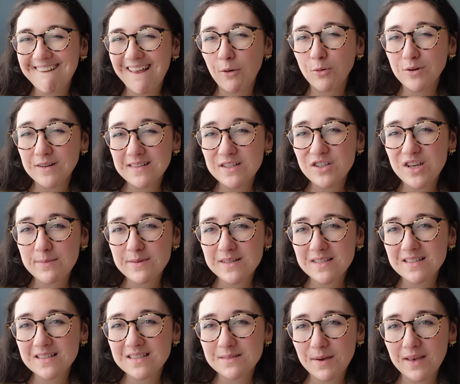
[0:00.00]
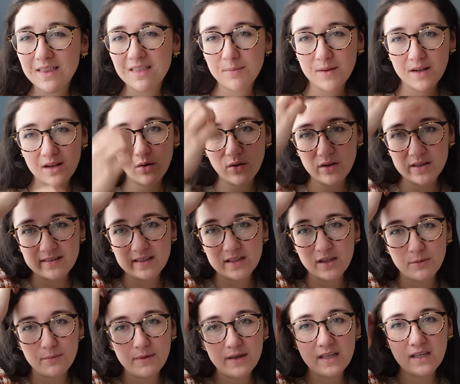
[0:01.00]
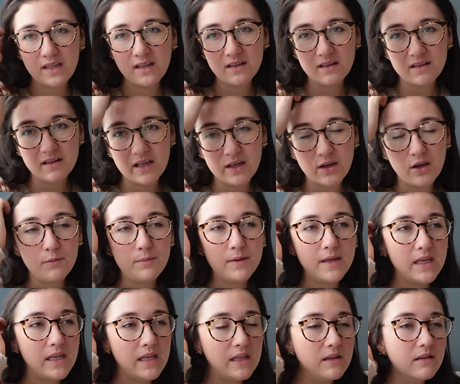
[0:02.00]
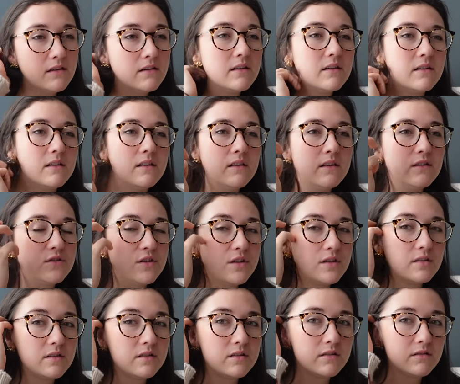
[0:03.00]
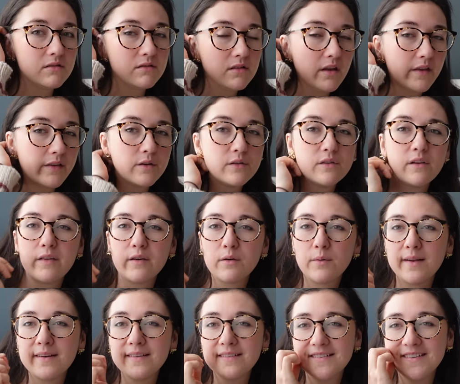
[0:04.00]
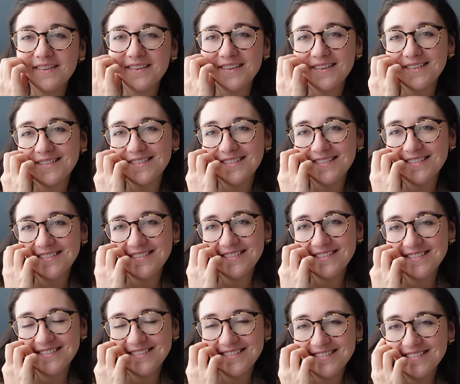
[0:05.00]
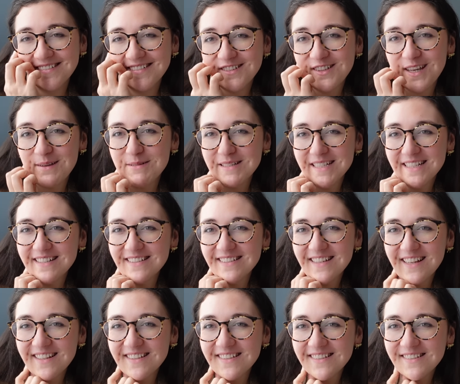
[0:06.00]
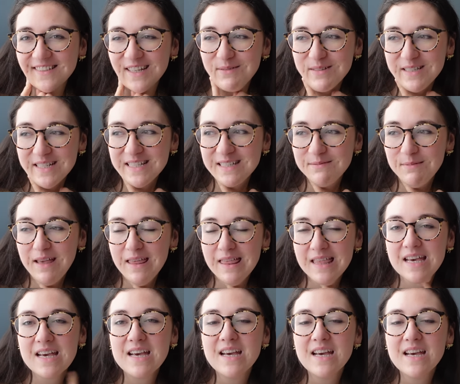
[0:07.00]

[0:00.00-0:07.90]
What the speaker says: I want to say Jameson's and Smith, but it honestly could be, it could be just the other one. Jameson and Sons, Jameson and Smith.